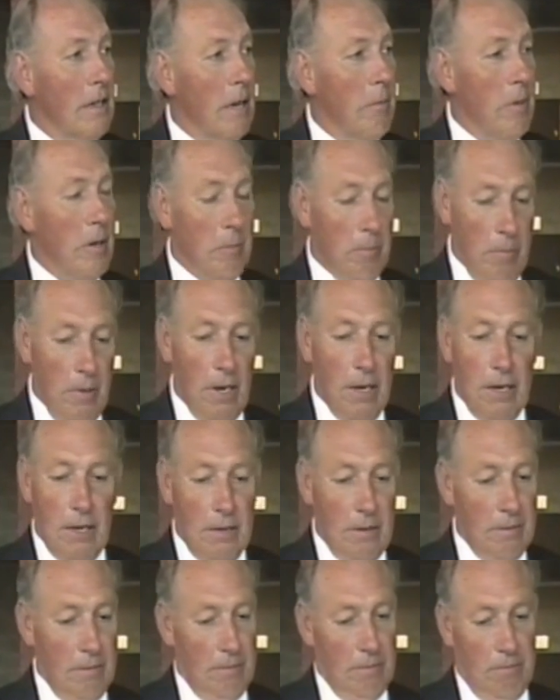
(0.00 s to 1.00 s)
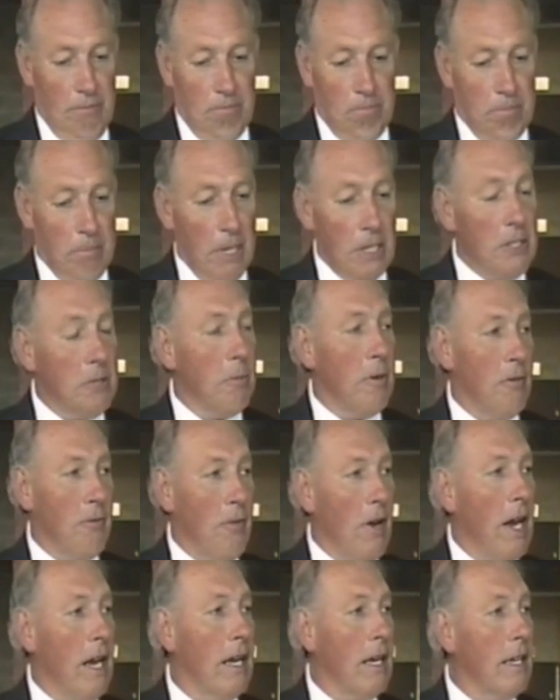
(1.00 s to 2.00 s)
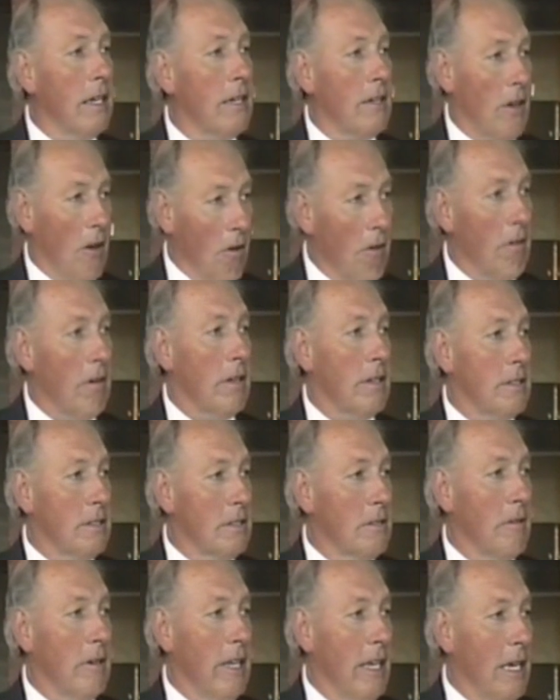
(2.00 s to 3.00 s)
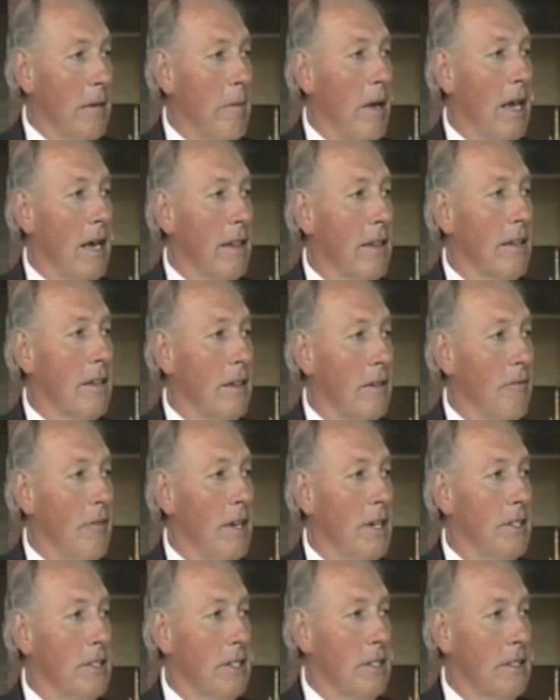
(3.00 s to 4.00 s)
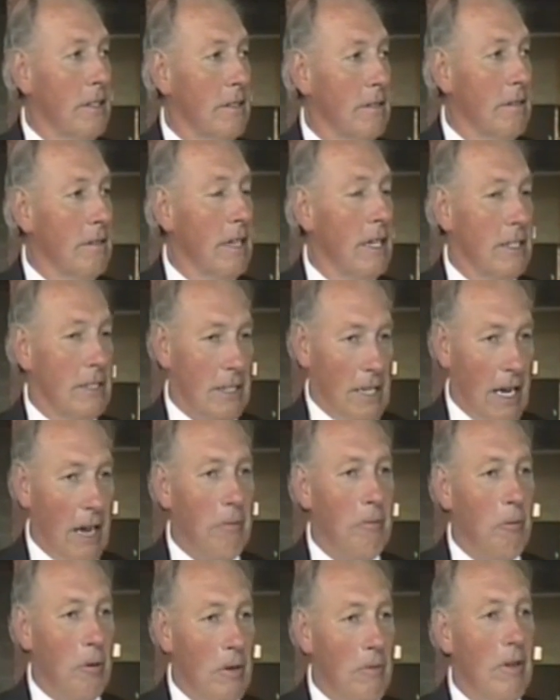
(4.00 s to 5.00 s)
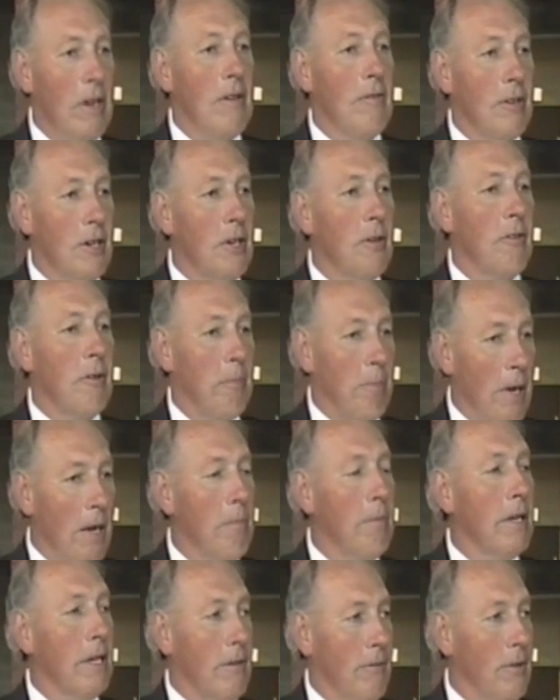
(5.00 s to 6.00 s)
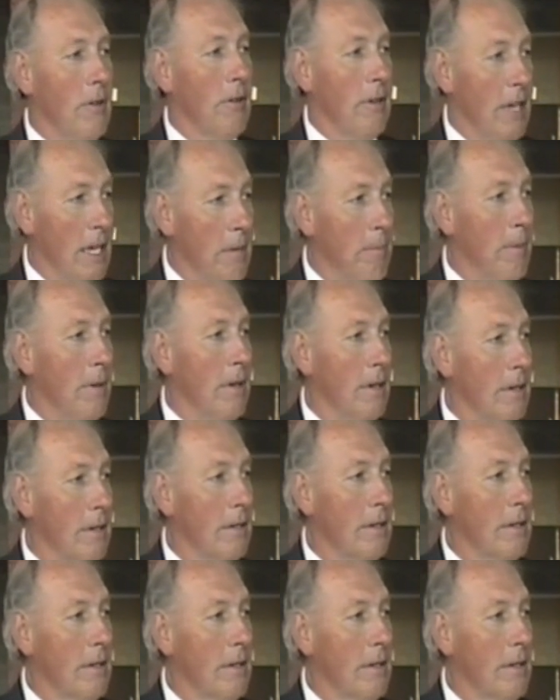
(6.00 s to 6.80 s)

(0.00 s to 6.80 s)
I mean, Benjamin Franklin told us when he came out of the convention, he said, "We've given you a republic if you can keep it."